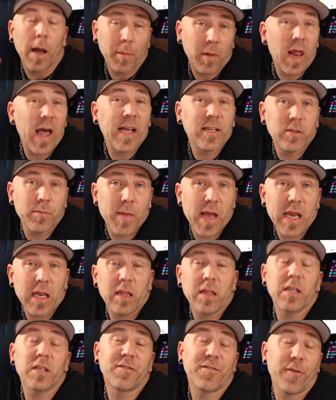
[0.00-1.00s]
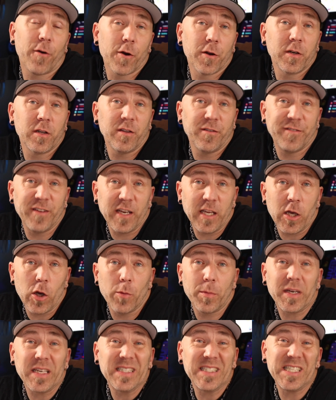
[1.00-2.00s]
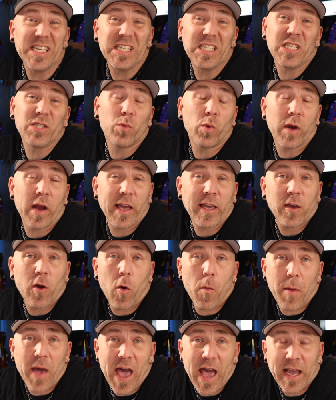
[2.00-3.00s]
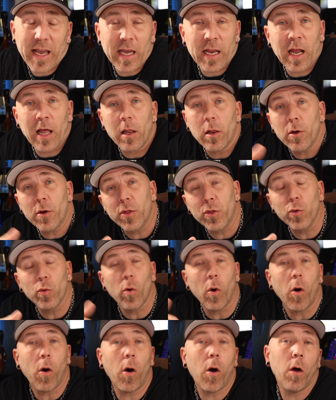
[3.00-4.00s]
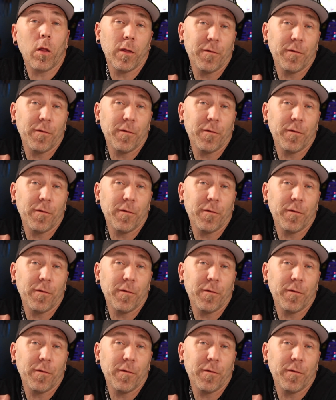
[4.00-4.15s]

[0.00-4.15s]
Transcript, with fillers: Glad you made it this far into the video, because this is when I go back and I look through all